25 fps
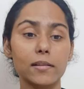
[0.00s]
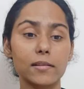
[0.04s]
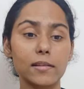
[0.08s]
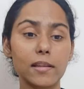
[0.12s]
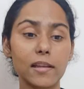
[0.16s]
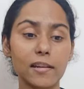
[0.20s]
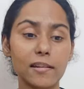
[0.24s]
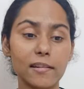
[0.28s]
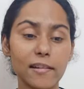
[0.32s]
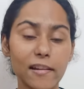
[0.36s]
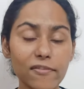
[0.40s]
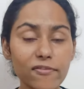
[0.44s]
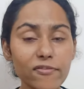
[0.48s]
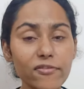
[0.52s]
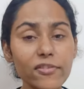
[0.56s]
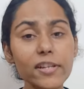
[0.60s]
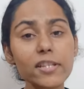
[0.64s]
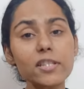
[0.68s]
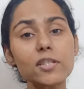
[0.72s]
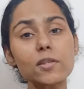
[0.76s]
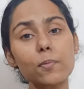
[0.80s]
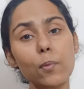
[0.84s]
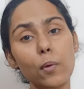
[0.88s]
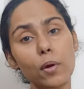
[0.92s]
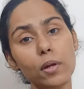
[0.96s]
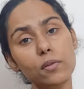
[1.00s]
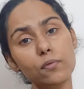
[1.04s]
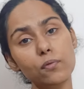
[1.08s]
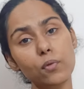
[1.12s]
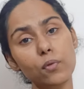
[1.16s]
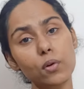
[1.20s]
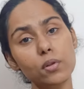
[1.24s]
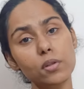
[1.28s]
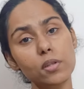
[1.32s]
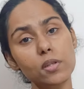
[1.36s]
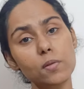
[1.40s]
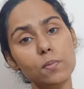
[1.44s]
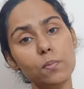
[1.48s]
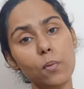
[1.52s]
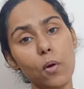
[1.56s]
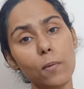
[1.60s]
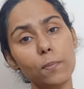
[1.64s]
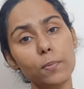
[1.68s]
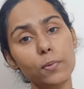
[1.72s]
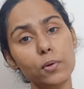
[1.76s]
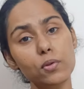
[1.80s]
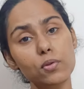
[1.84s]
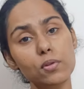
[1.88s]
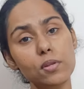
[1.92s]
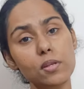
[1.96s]
the reference point for this
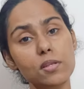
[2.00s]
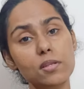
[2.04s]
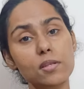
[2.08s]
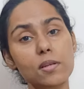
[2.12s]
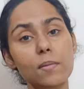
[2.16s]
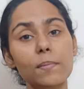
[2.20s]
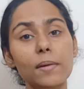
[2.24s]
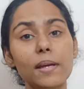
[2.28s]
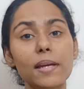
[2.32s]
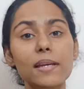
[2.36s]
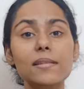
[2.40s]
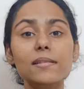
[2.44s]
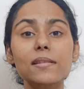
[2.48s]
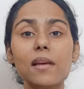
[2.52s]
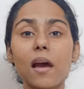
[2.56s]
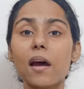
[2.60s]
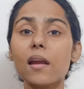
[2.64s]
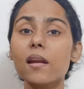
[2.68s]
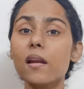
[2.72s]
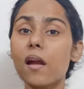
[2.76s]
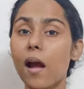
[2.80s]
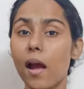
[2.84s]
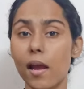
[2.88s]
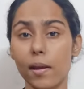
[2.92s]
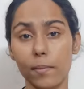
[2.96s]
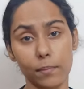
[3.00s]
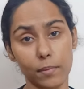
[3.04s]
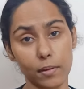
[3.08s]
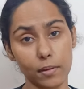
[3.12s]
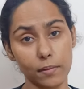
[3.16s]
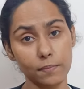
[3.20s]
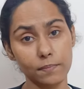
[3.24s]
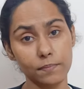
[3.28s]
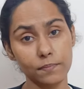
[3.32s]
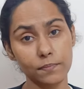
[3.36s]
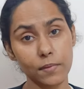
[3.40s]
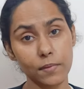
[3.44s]
POPQ system is our hymen.